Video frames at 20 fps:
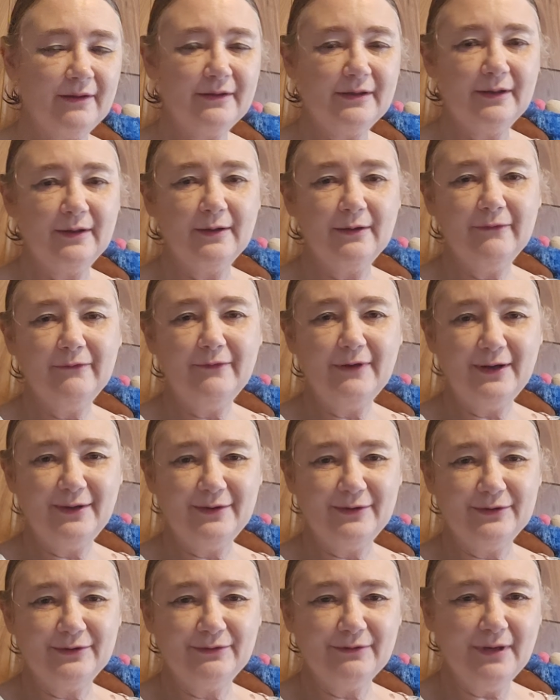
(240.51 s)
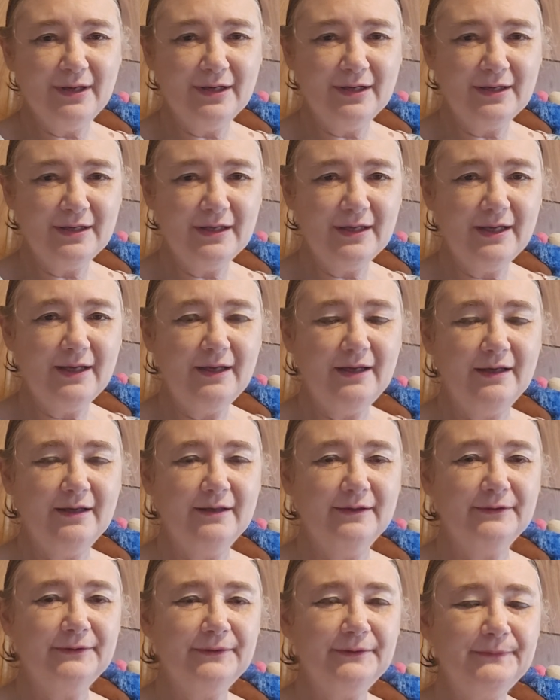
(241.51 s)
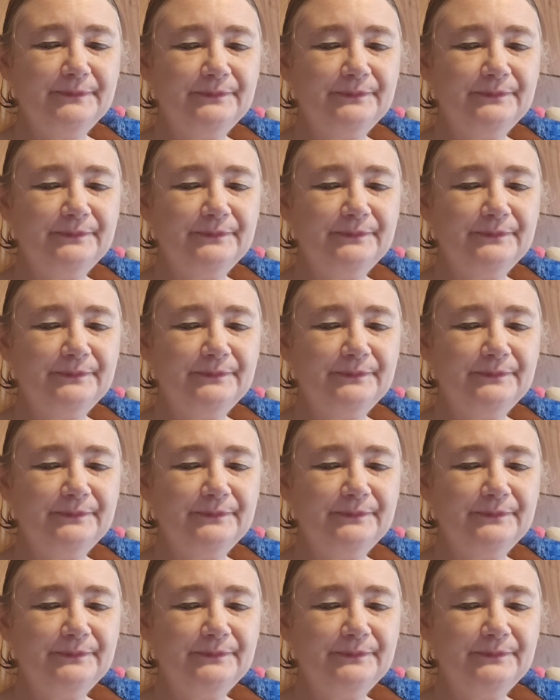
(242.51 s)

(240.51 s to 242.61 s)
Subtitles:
their father drunk, and